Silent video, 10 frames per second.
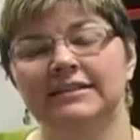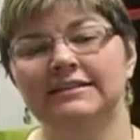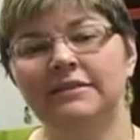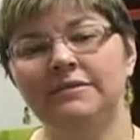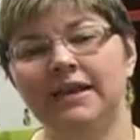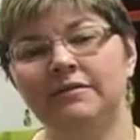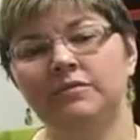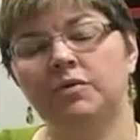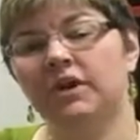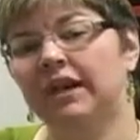
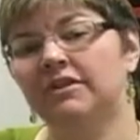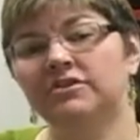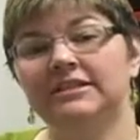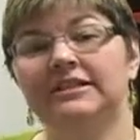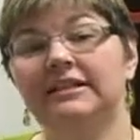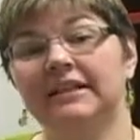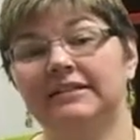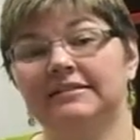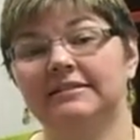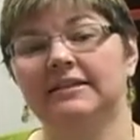sometimes we'll get just a
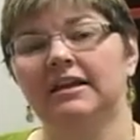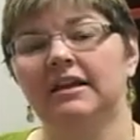list.